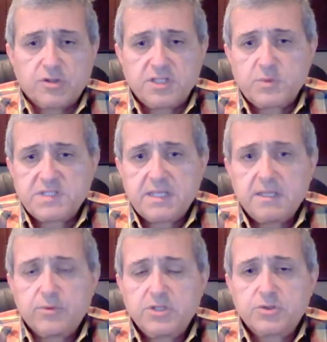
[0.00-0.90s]
this was
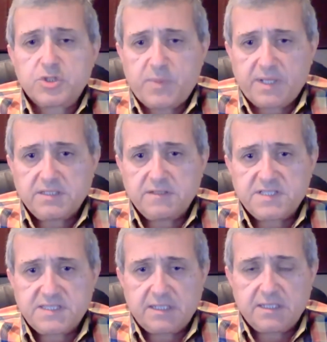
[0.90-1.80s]
a retrospective
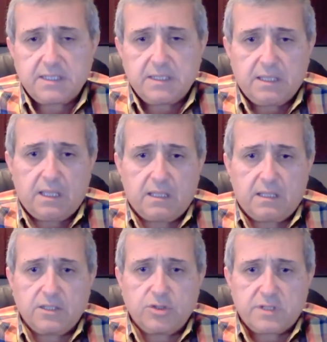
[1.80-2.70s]
study,
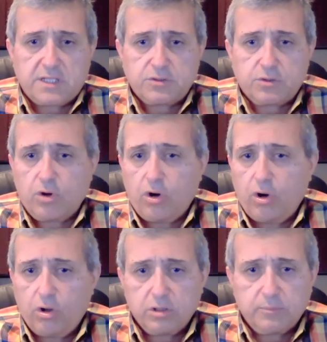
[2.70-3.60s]
that took
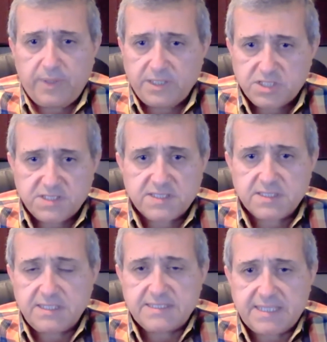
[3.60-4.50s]
all patients
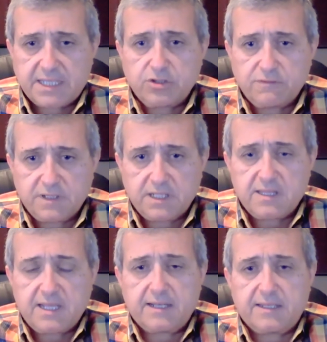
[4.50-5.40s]
consecutively
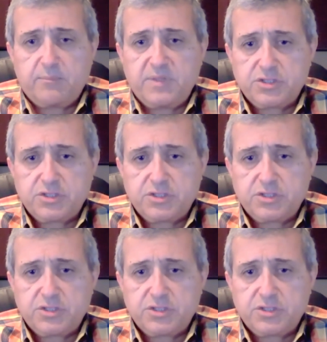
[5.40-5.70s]
that have been